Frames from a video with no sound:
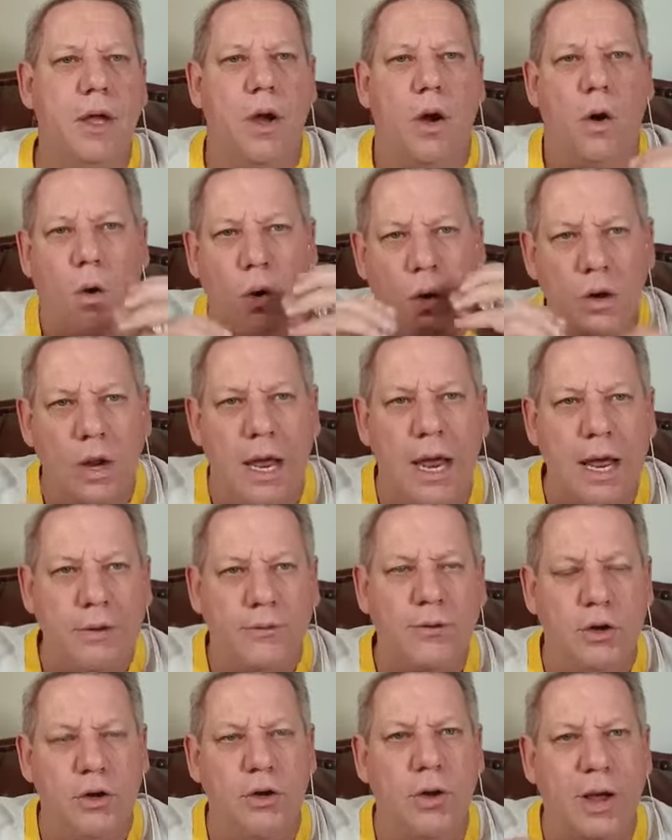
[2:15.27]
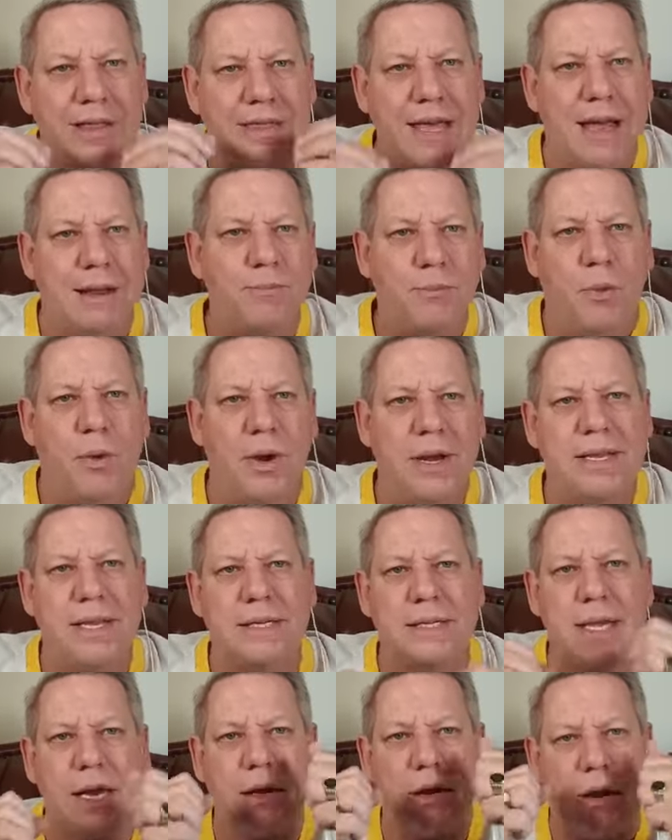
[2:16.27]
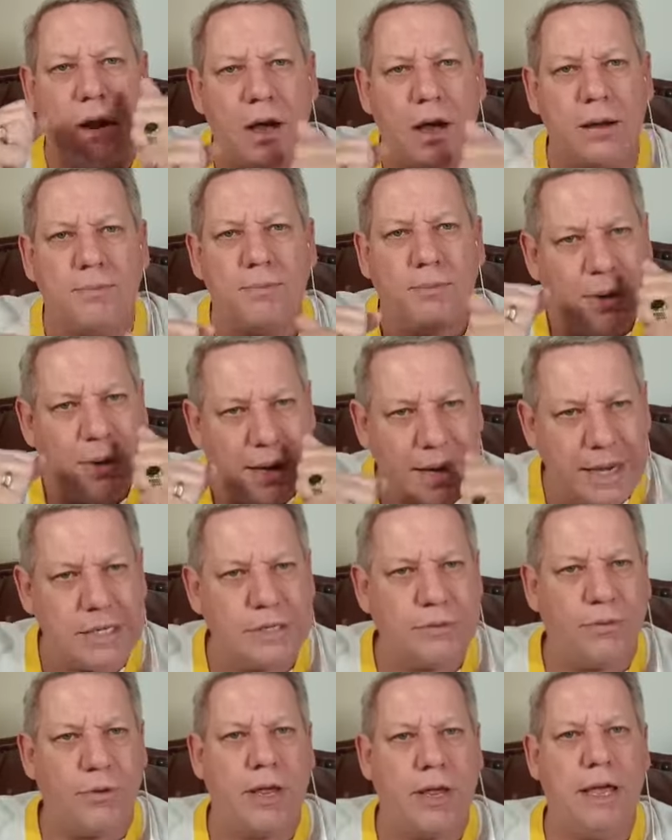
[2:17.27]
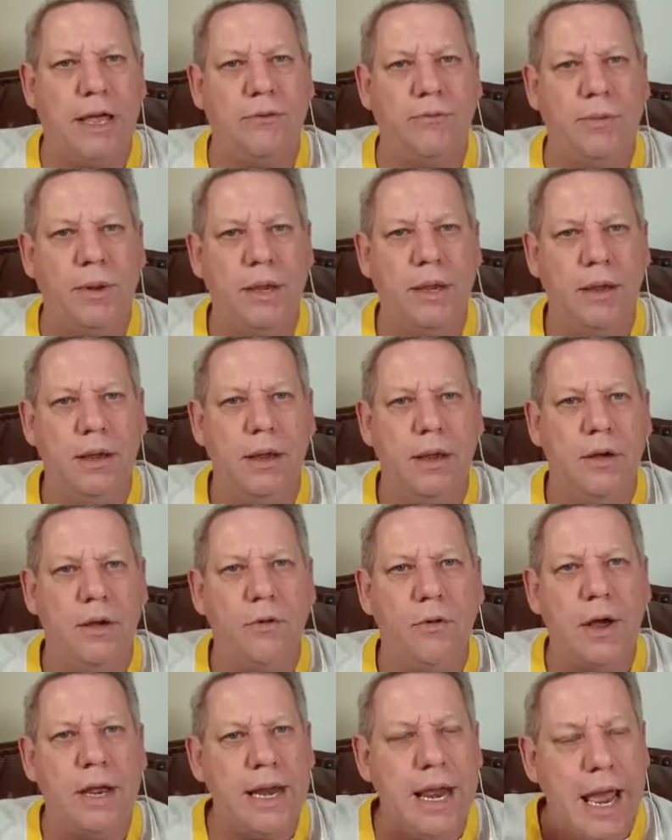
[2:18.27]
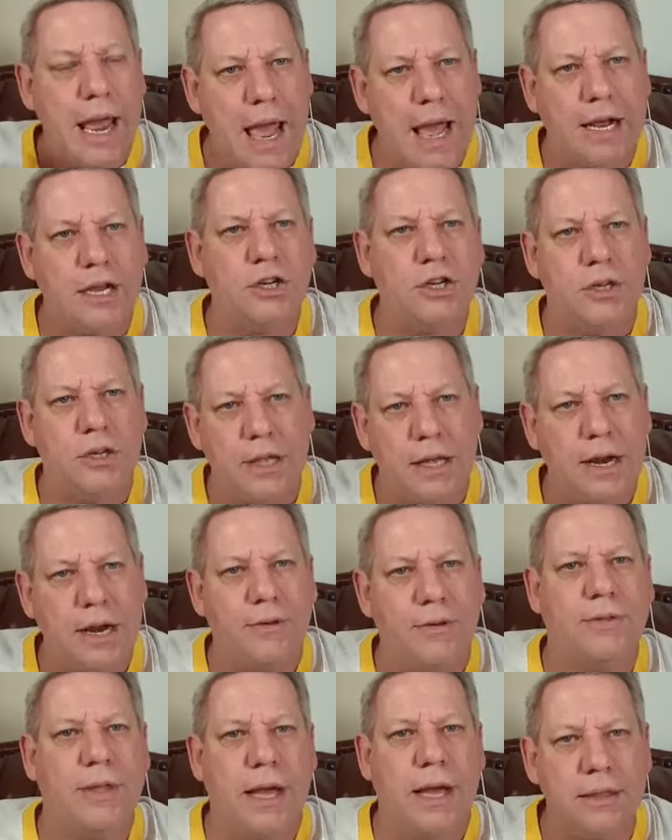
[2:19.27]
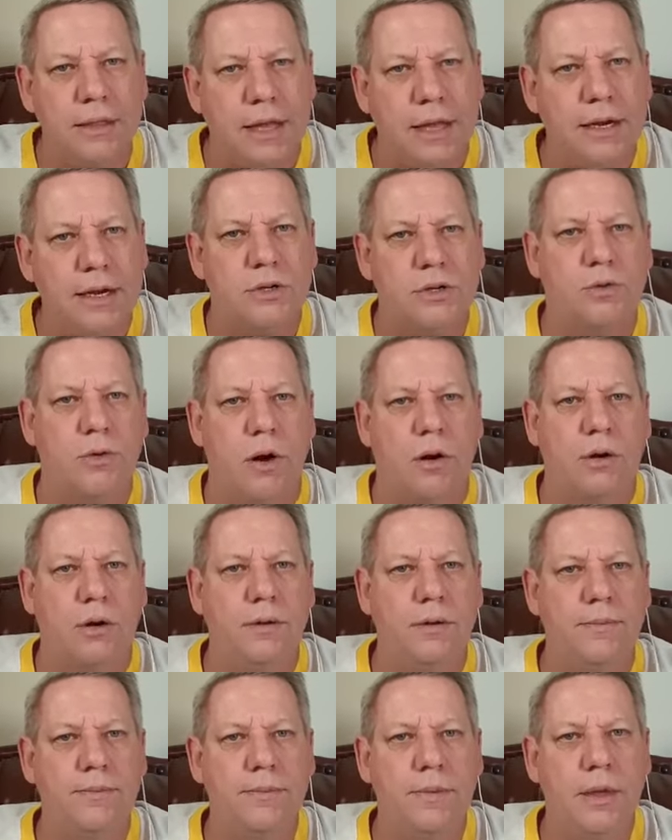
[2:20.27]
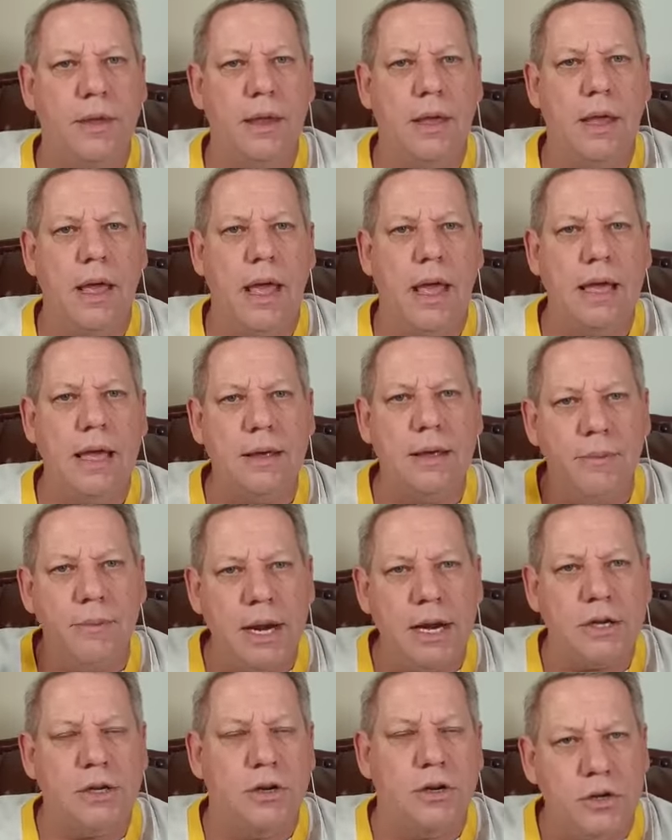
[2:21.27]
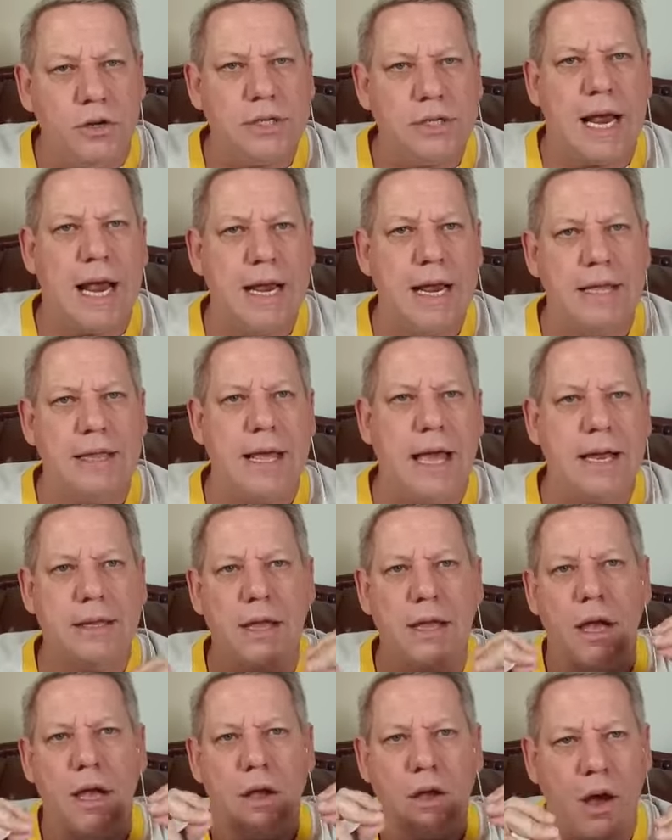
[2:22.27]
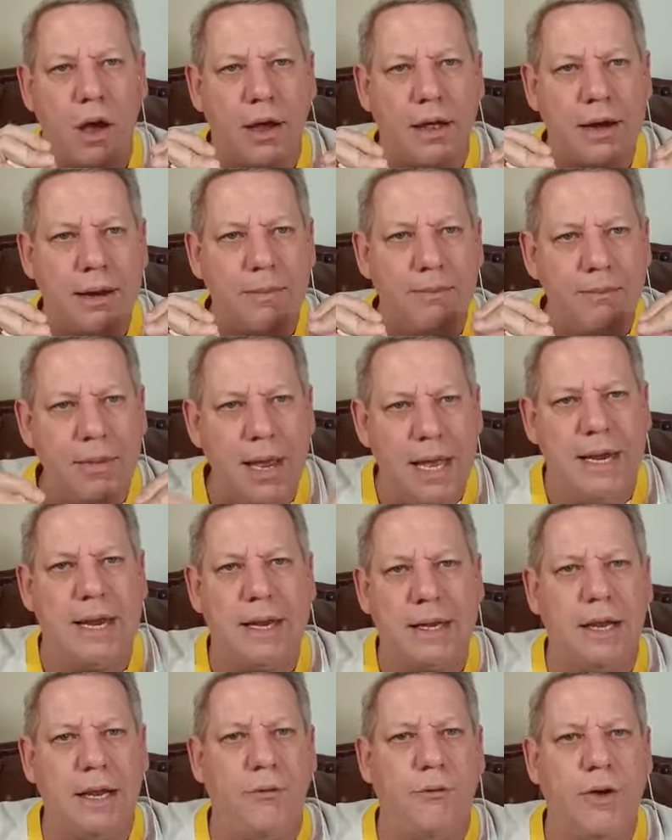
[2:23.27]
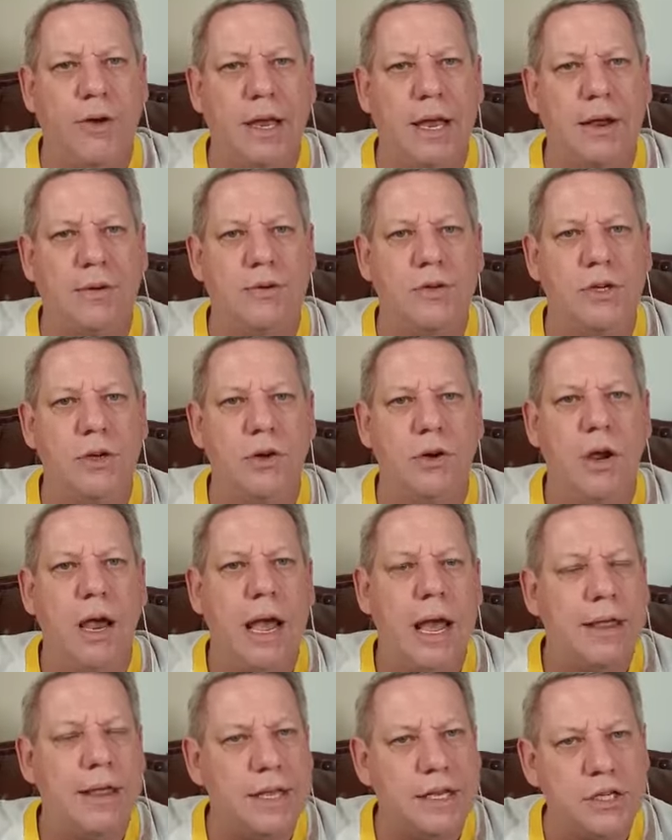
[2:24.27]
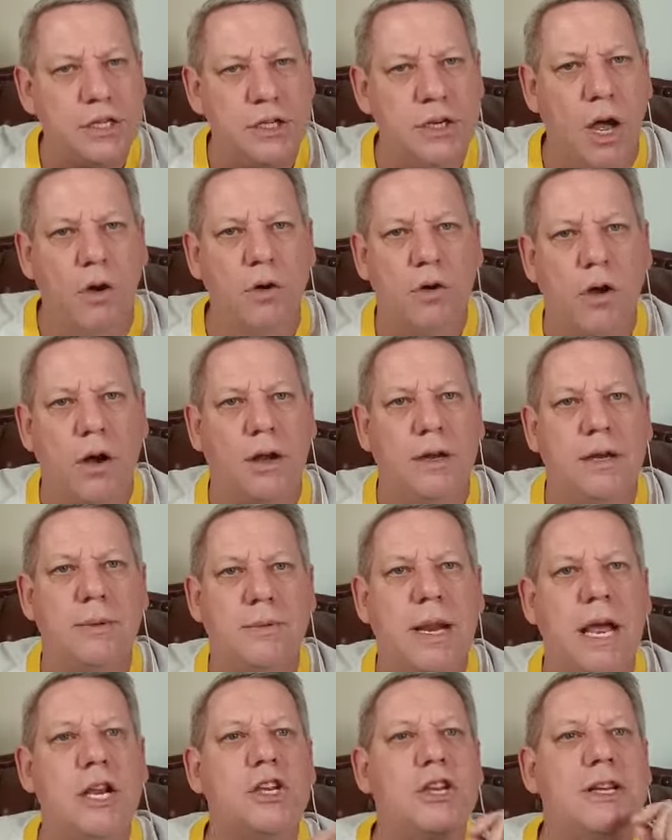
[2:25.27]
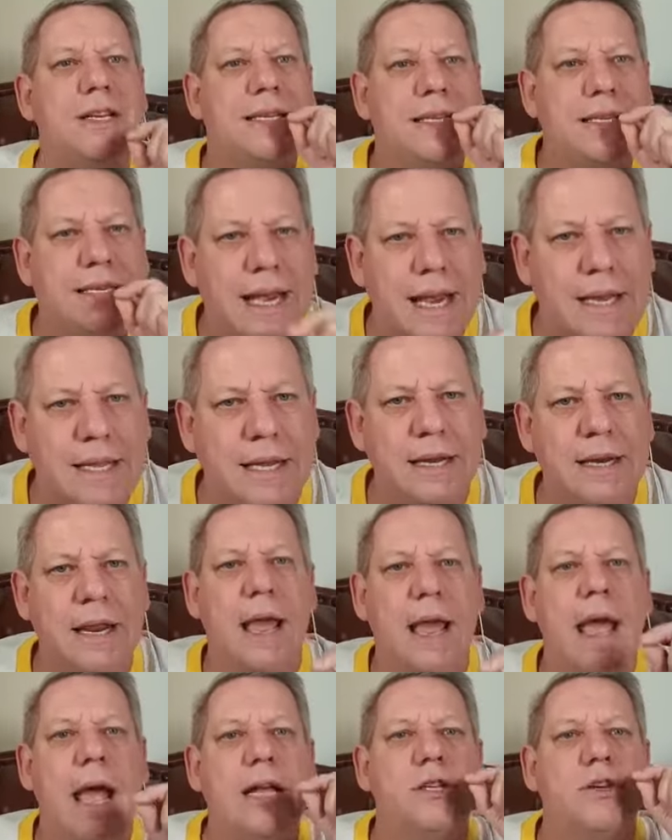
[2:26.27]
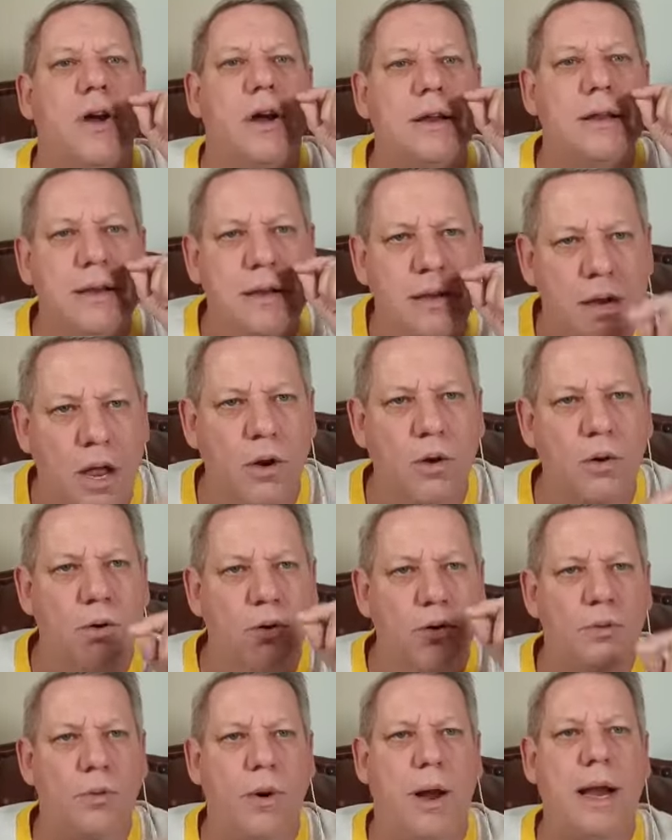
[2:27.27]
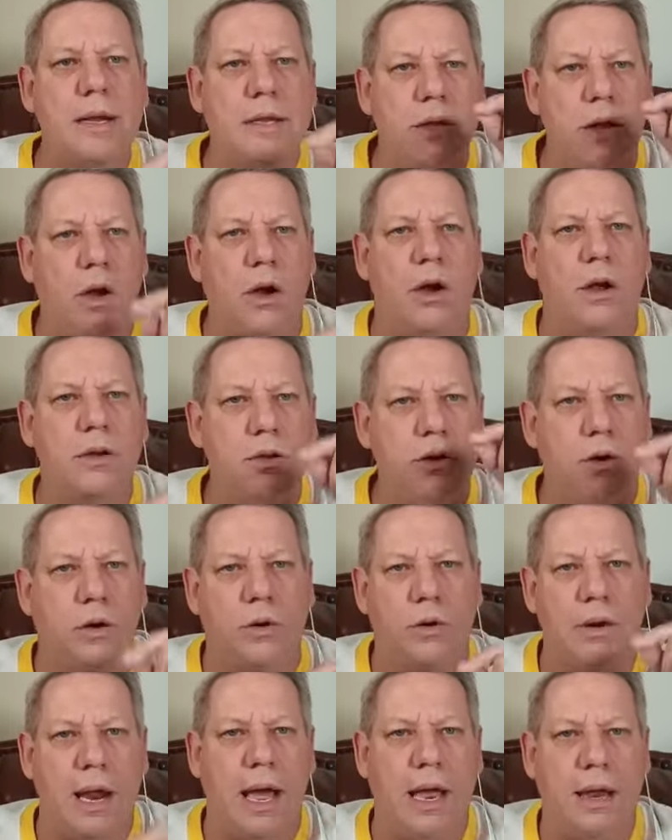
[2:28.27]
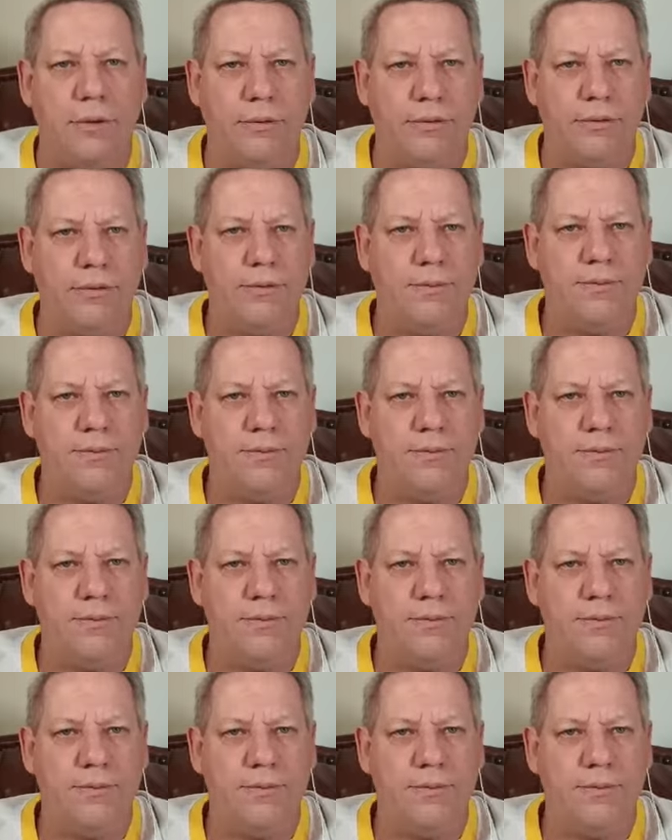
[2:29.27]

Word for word: All you have to do at that point is say, God, please forgive me for any action that I've done that is wrong. And the minute you say that, God immediately forgives you and there's no condemnation. Satan has got no right on your life.